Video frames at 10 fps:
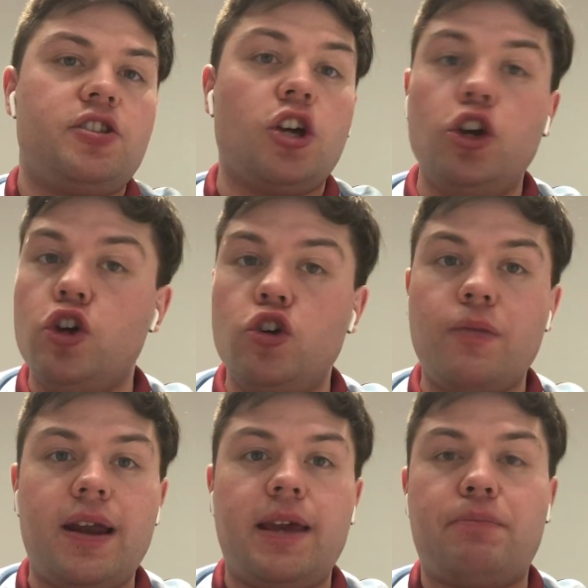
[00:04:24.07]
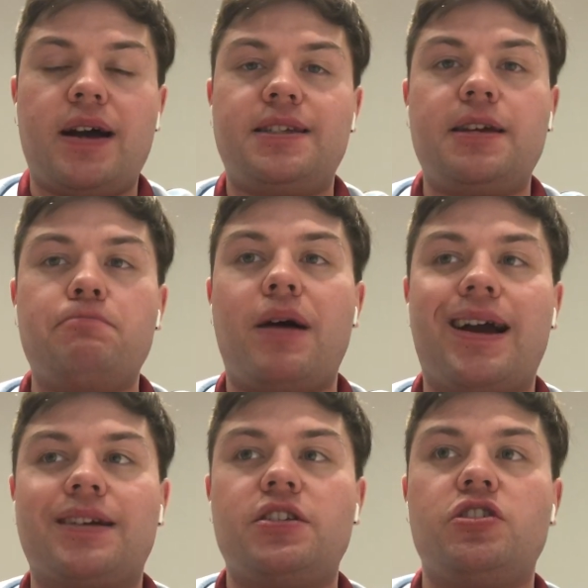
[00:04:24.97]
Too many passing
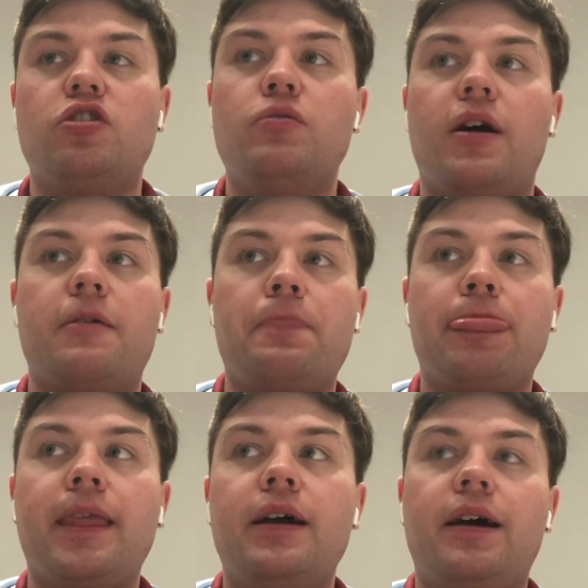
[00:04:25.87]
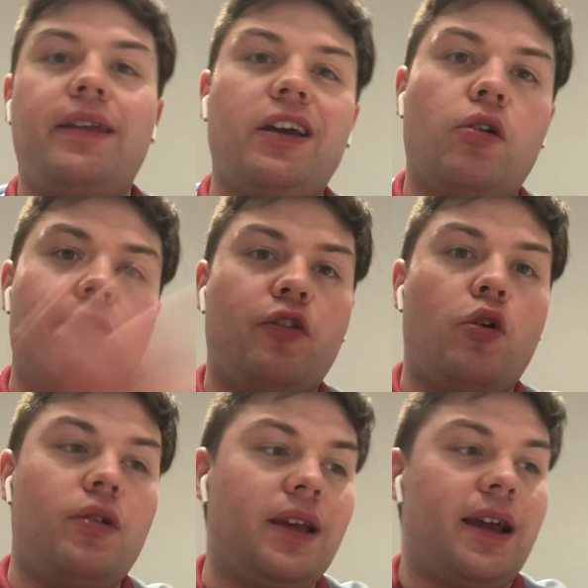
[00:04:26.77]
back to Zuma and then going
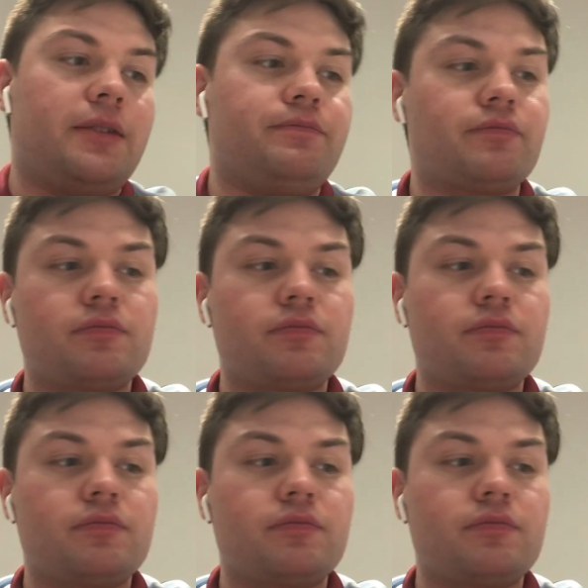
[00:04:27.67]
forward again.